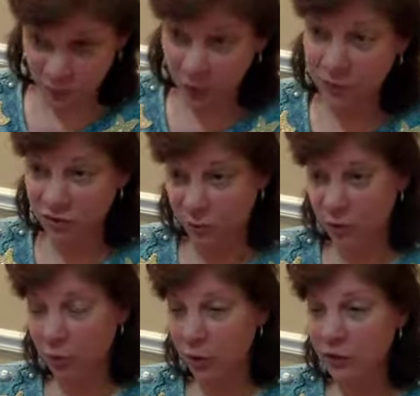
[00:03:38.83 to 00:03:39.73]
gone into
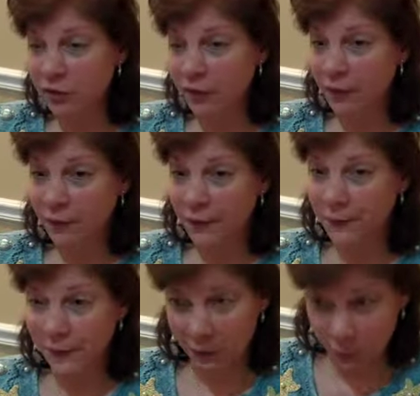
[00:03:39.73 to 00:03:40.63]
menopause.
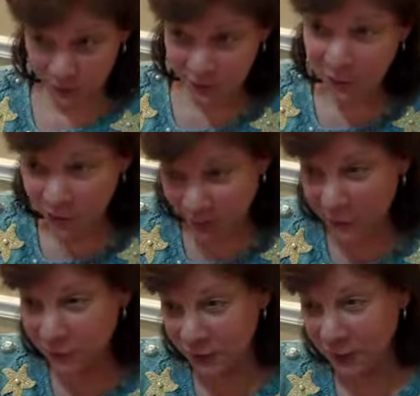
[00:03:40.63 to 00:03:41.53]
Now I'm beginning to
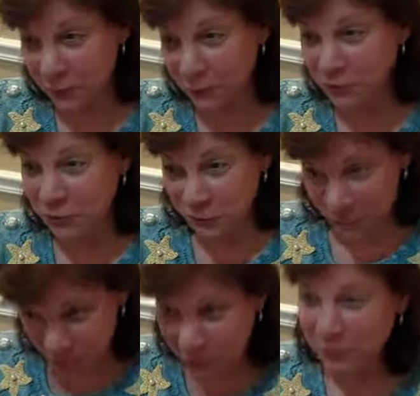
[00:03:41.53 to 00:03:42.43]
cycle again, which was
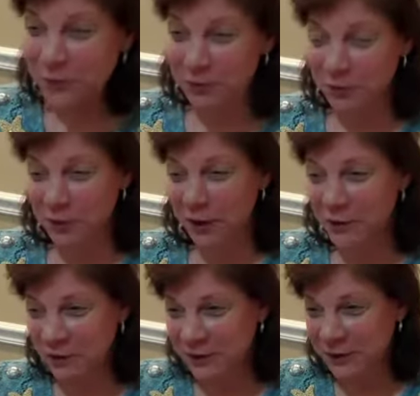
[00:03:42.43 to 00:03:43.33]
a real big
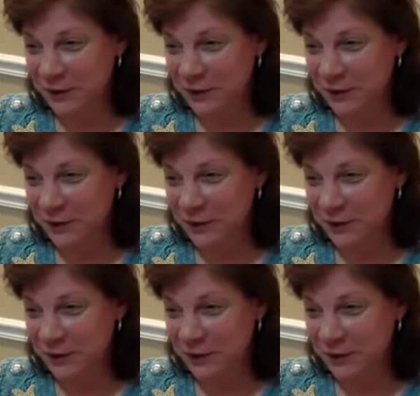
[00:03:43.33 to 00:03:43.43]
surprise.